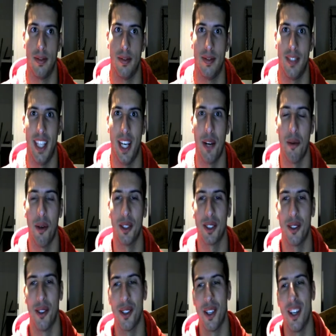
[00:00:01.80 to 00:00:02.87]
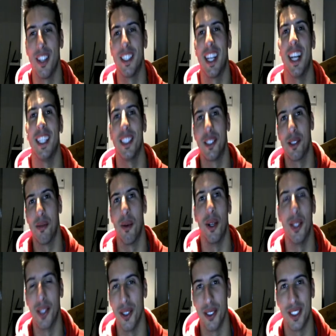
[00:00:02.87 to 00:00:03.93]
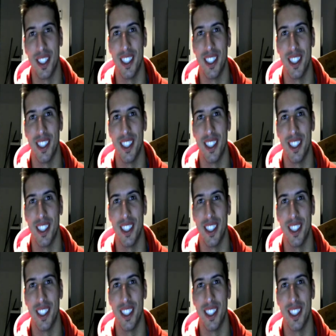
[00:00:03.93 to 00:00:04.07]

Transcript: Hey, what's going on, guys? It's your boy Toasty,